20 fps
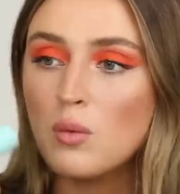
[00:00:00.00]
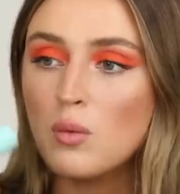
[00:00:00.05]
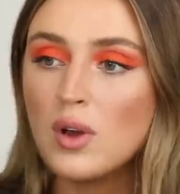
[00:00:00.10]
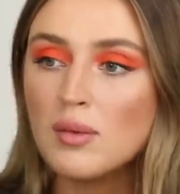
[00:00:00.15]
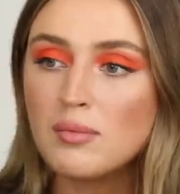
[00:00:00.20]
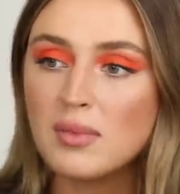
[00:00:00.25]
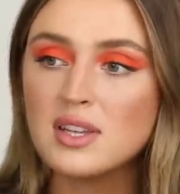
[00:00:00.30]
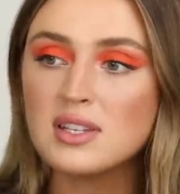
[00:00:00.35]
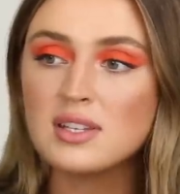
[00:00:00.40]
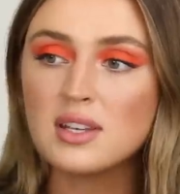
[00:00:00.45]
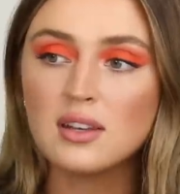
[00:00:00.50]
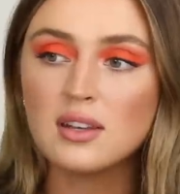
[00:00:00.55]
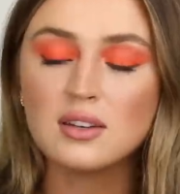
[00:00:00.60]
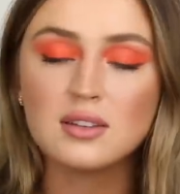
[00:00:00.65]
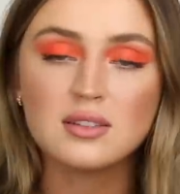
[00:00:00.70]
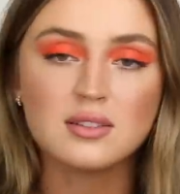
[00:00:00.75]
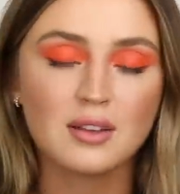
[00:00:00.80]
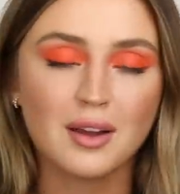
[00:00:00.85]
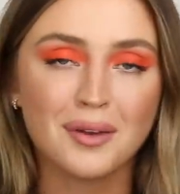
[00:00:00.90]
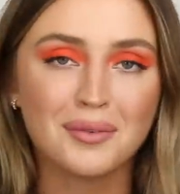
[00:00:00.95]
when my skin
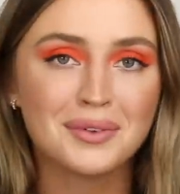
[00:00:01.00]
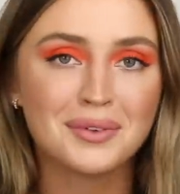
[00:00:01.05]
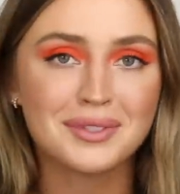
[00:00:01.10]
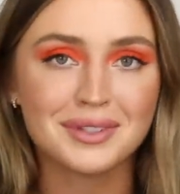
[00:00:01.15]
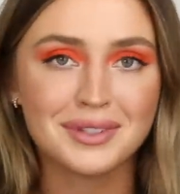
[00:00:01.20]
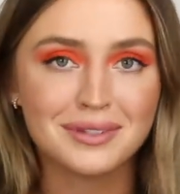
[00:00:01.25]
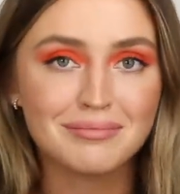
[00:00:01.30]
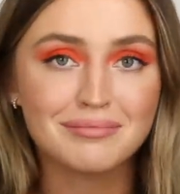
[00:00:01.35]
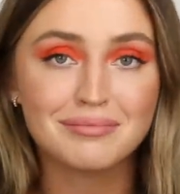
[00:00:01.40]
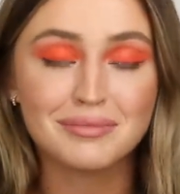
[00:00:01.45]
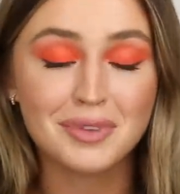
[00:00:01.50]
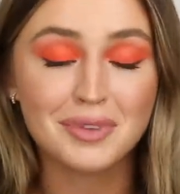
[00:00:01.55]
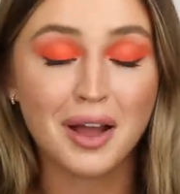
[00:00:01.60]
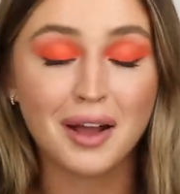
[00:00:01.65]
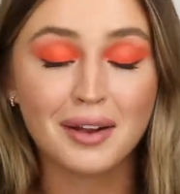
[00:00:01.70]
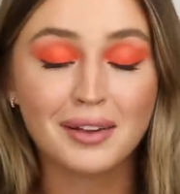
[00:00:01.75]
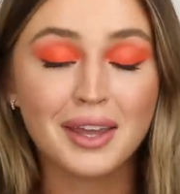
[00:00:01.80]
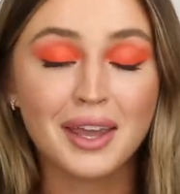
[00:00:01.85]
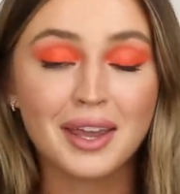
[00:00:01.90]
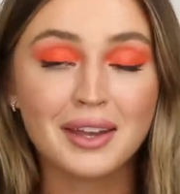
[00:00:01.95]
is obviously
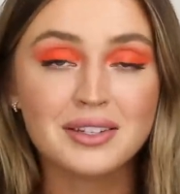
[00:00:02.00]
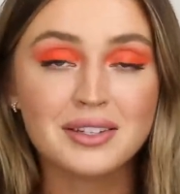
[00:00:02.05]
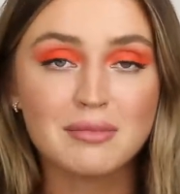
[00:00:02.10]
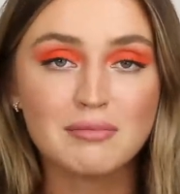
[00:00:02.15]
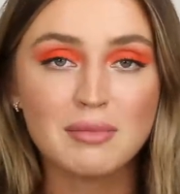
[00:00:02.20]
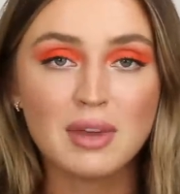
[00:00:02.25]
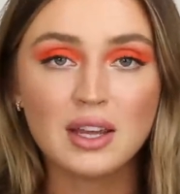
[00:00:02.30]
not caked in